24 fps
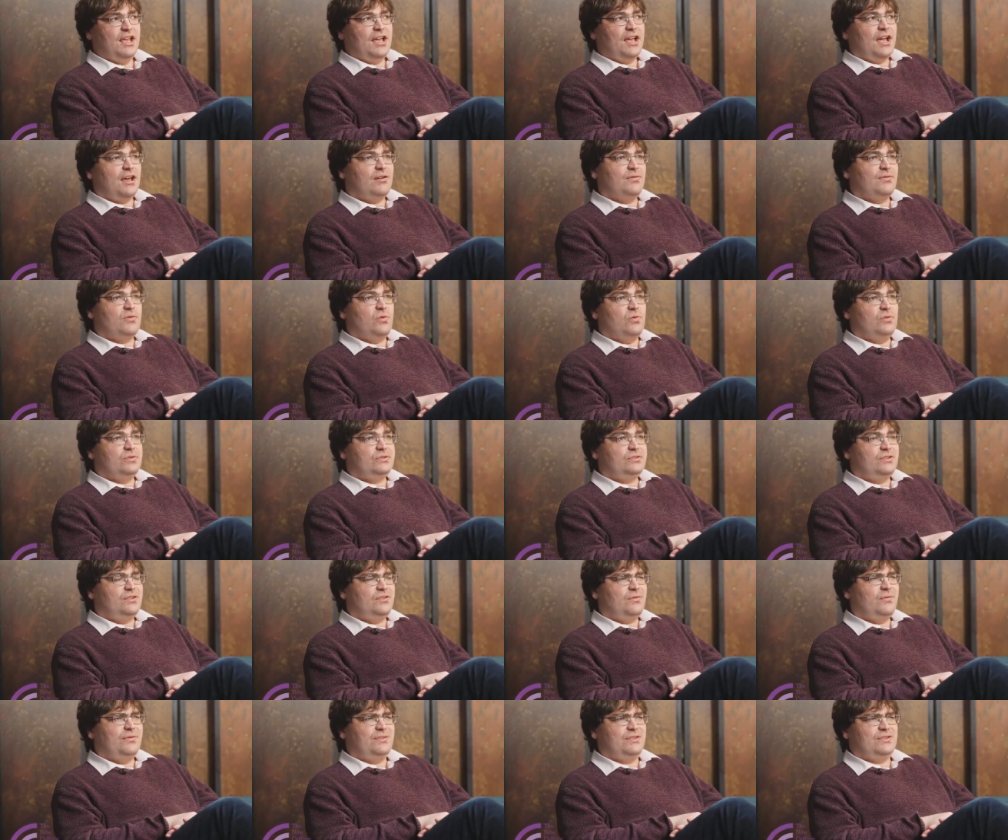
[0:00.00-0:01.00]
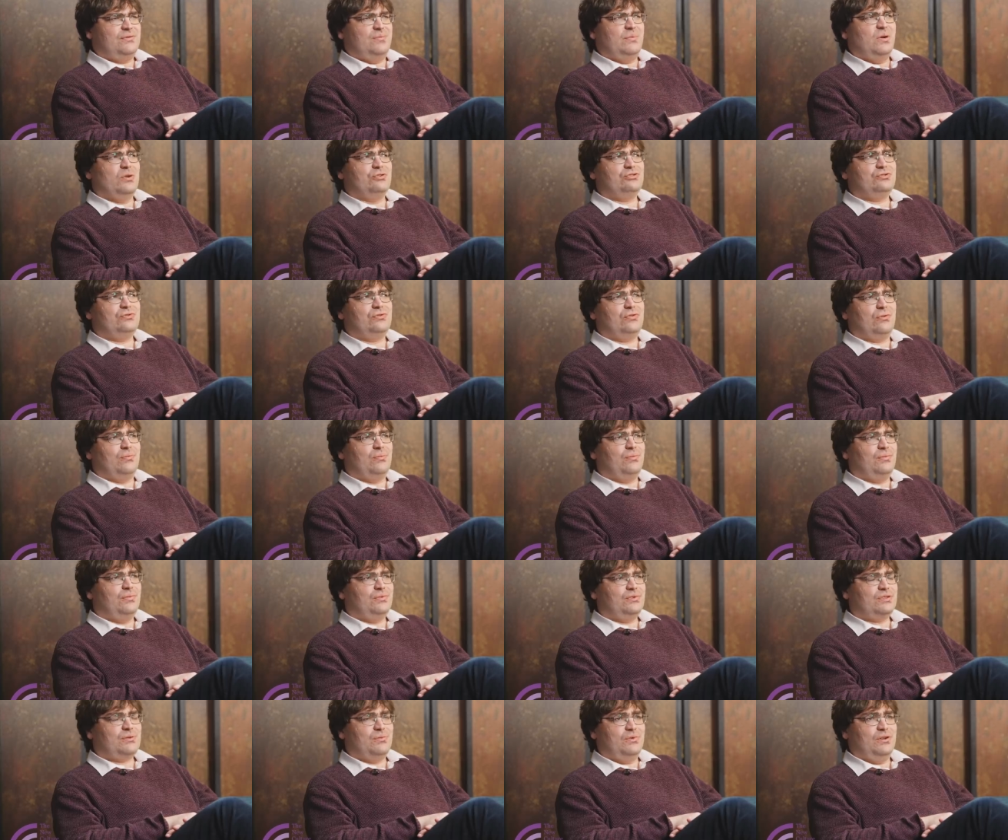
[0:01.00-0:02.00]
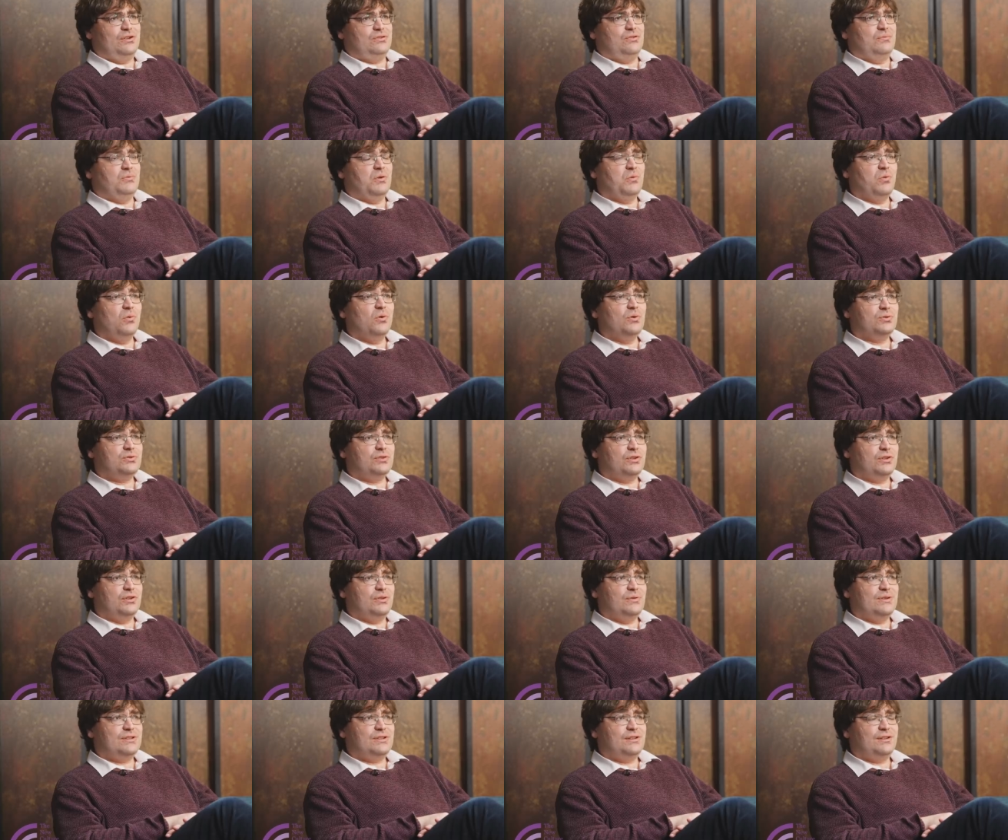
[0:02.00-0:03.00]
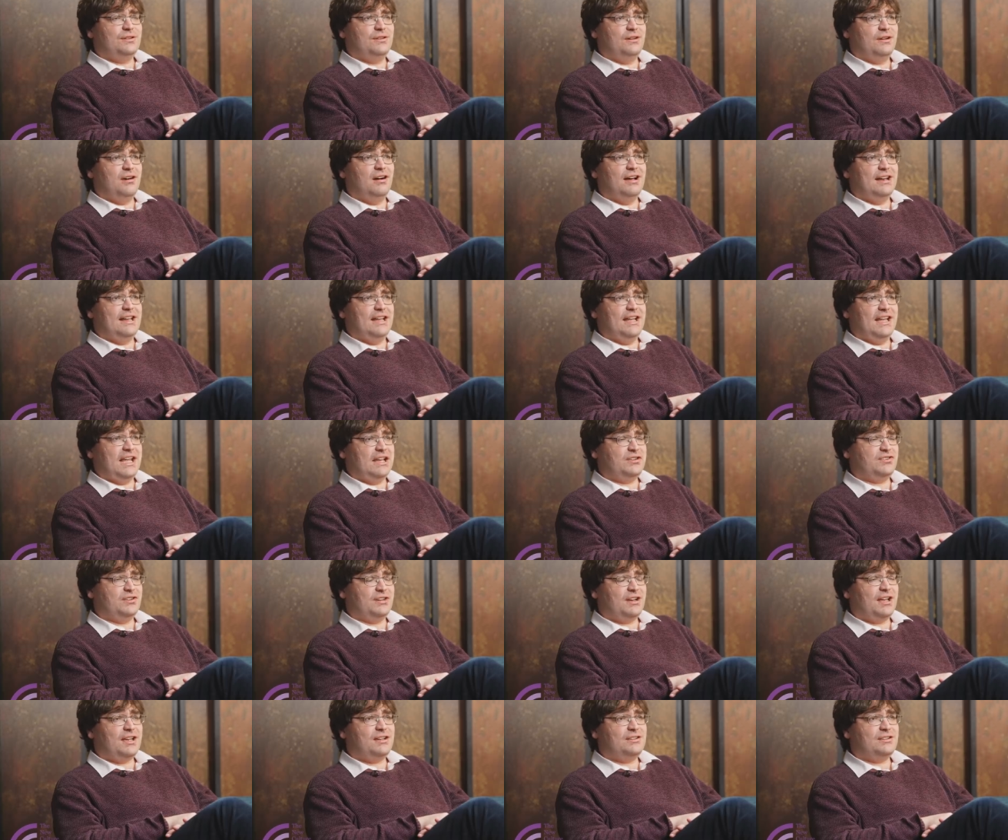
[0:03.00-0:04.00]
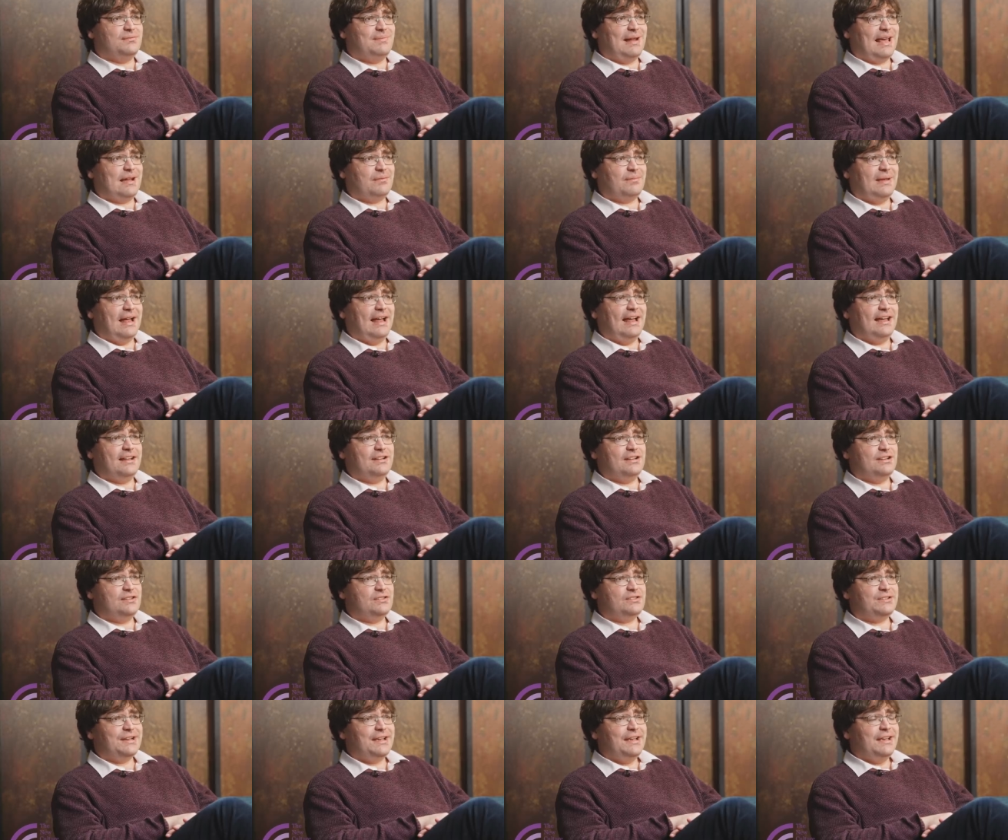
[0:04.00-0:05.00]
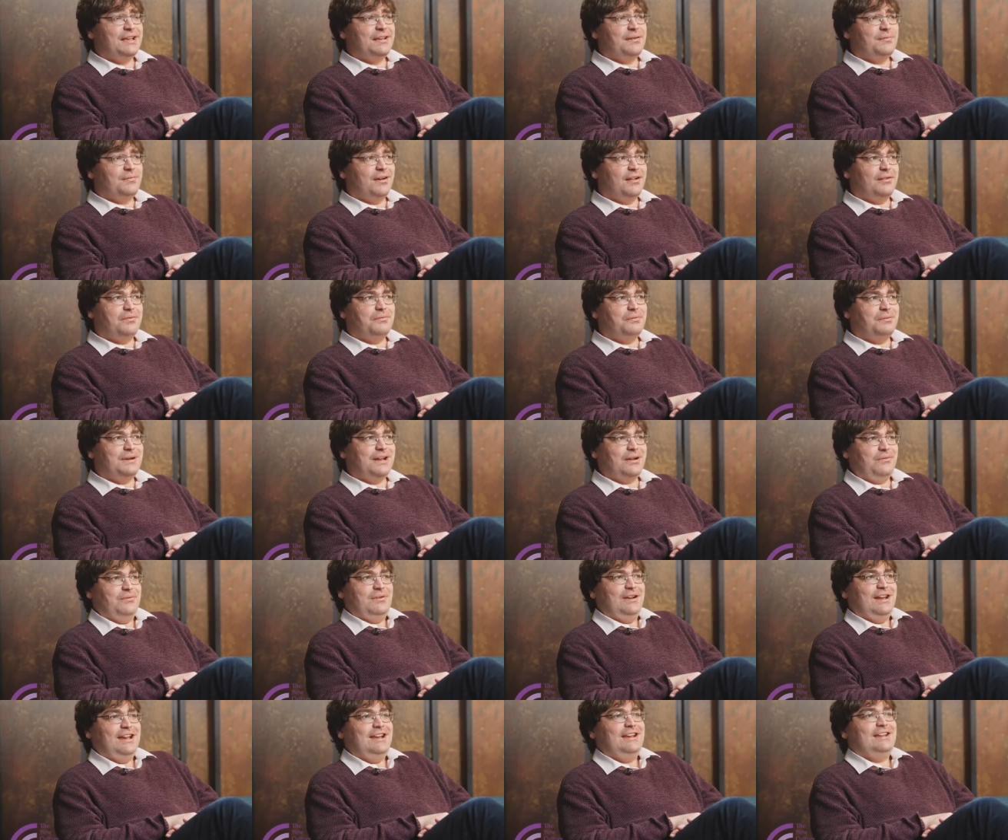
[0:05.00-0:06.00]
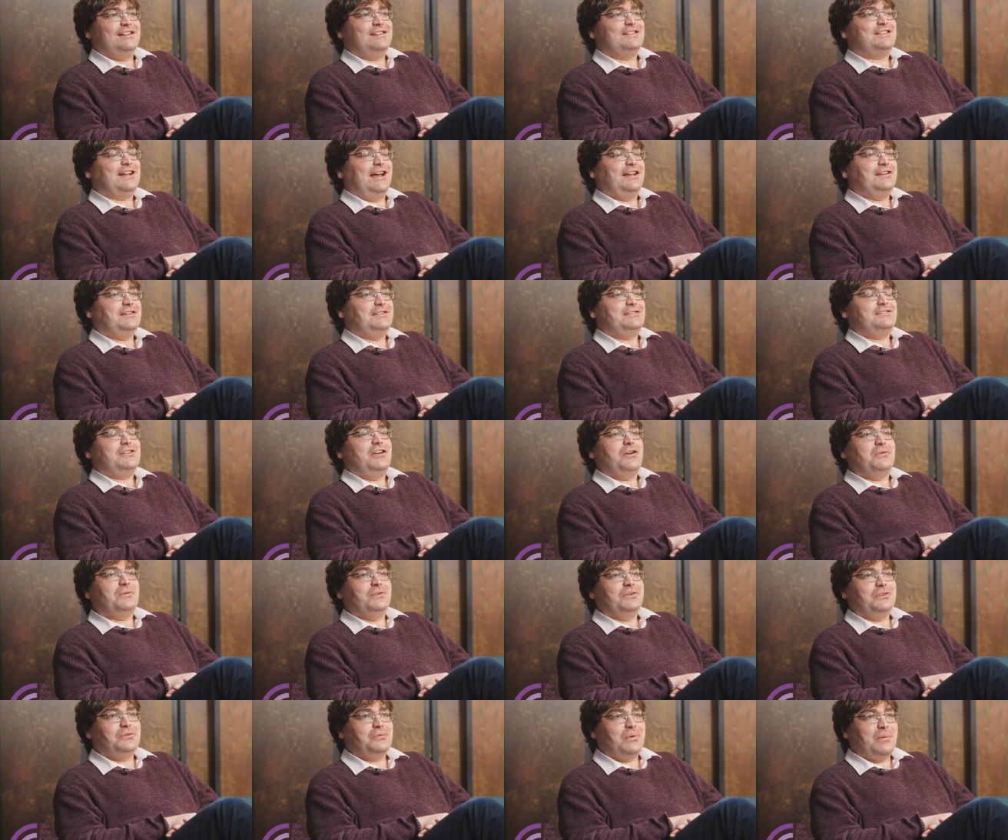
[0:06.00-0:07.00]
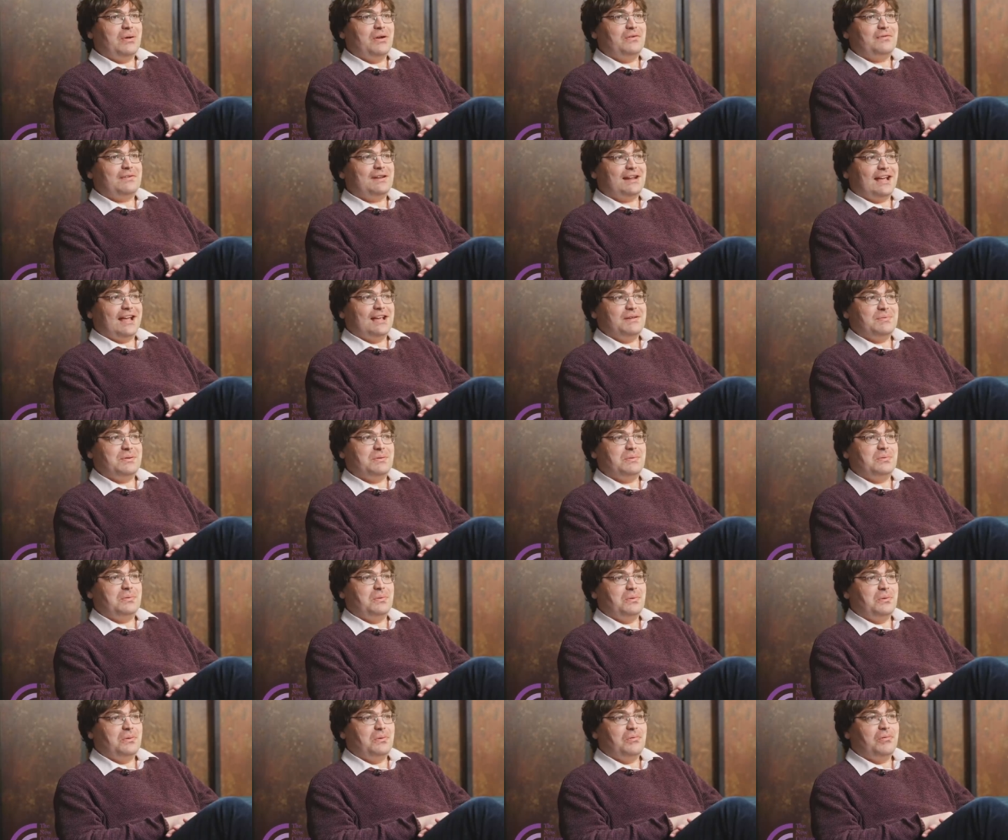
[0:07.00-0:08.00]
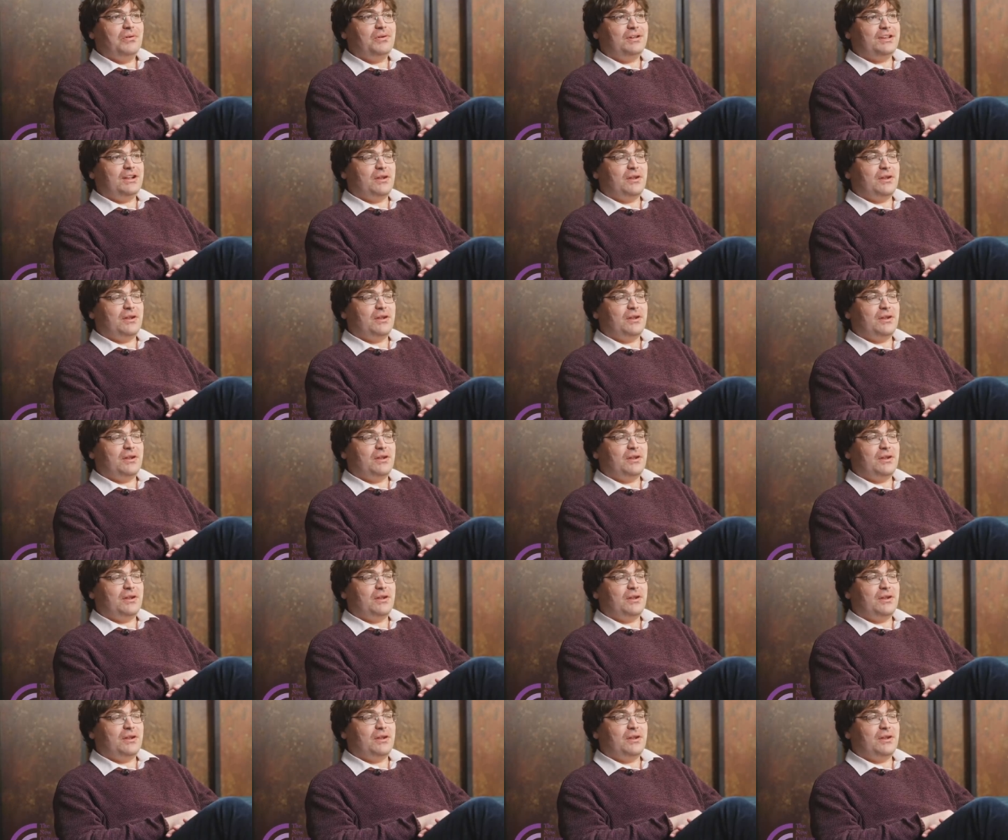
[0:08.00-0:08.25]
And of course, the obvious repulse from someone like John McWhorter, who is a highly educated black man, is, well, we don't need the standards lowered. We're perfectly capable.